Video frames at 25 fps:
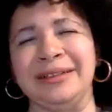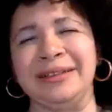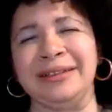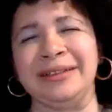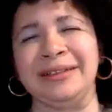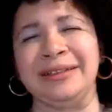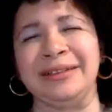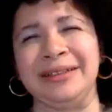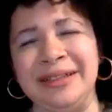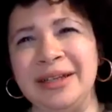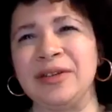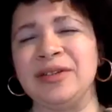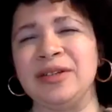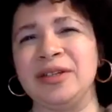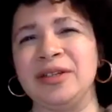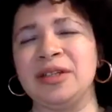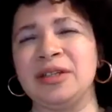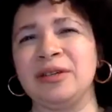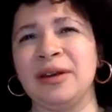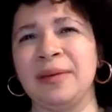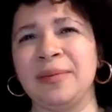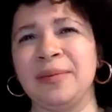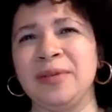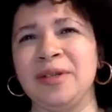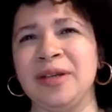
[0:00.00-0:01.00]
detailed
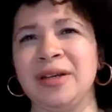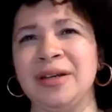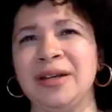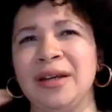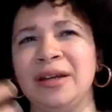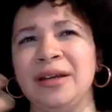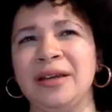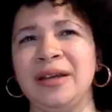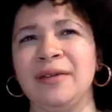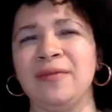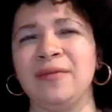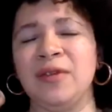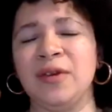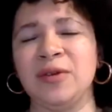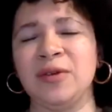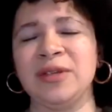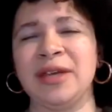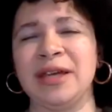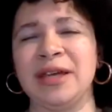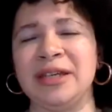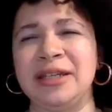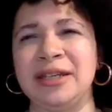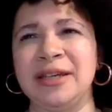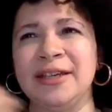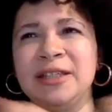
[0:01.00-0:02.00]
description can give
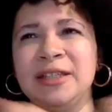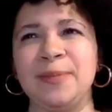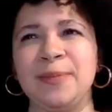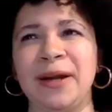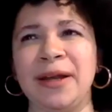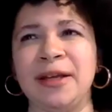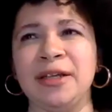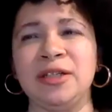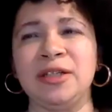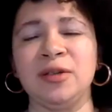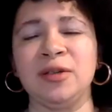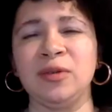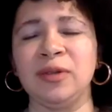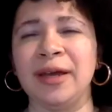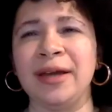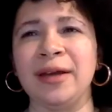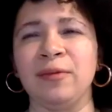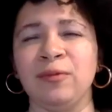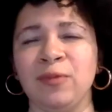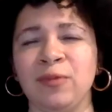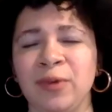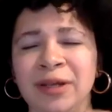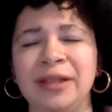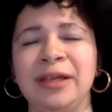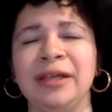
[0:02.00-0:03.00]
those ideas, but I do
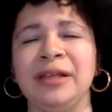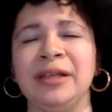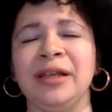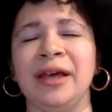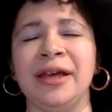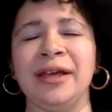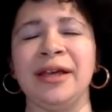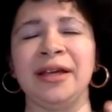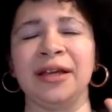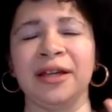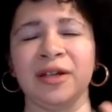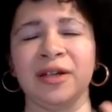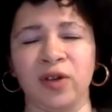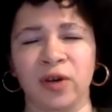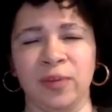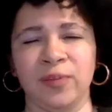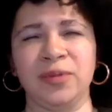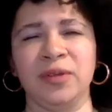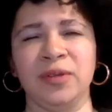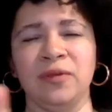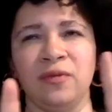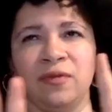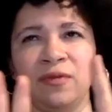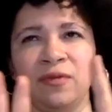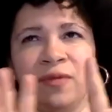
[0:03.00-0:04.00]
really like in
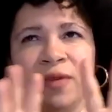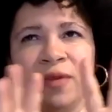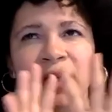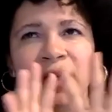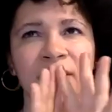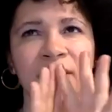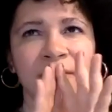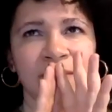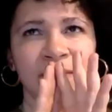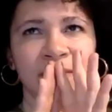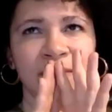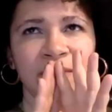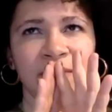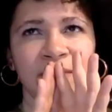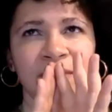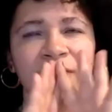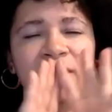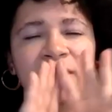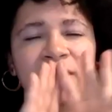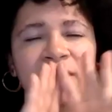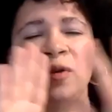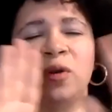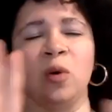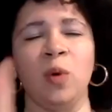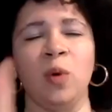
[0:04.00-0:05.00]
terms of
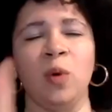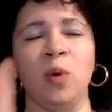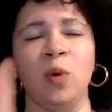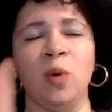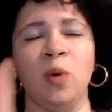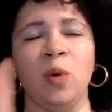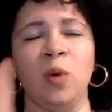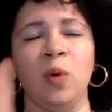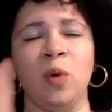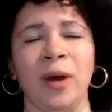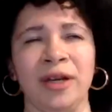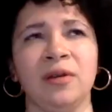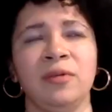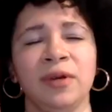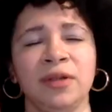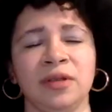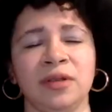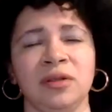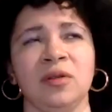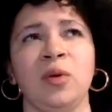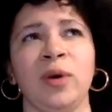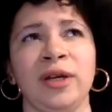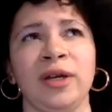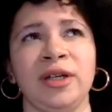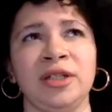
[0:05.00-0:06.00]
the
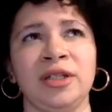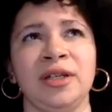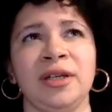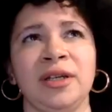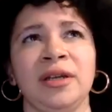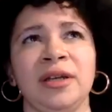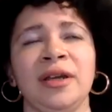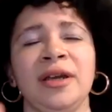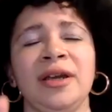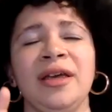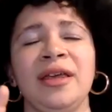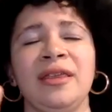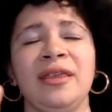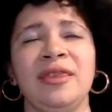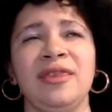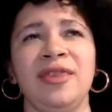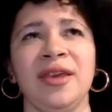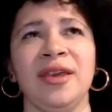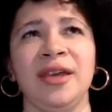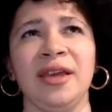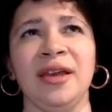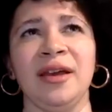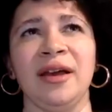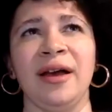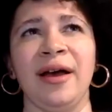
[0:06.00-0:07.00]
original question,
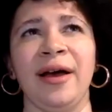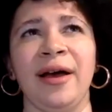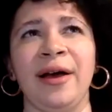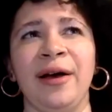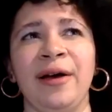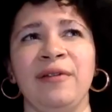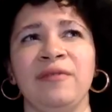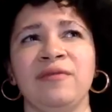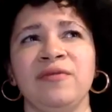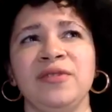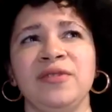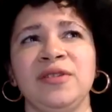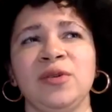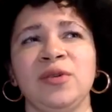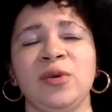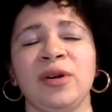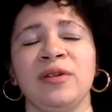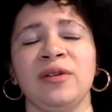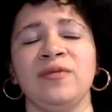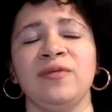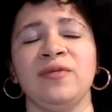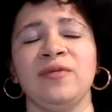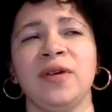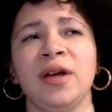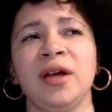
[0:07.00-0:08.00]
thinking of
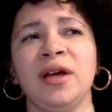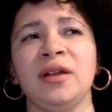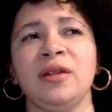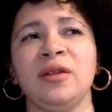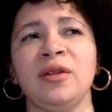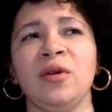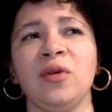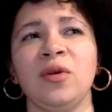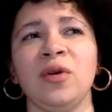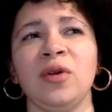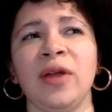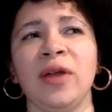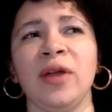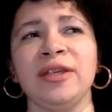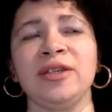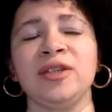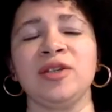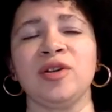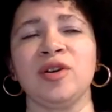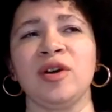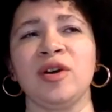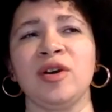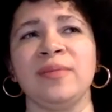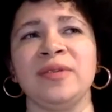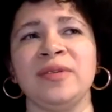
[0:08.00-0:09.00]
sort of
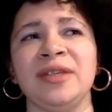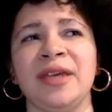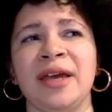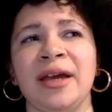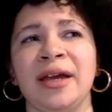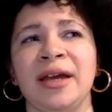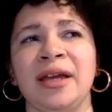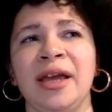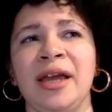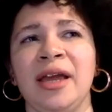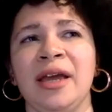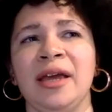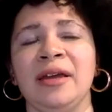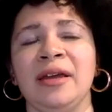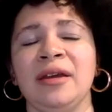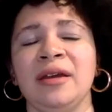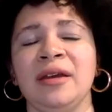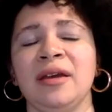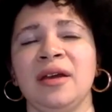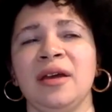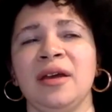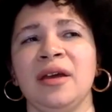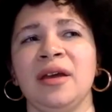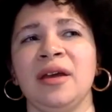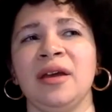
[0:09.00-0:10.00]
localized terms that
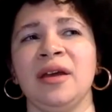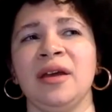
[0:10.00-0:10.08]
can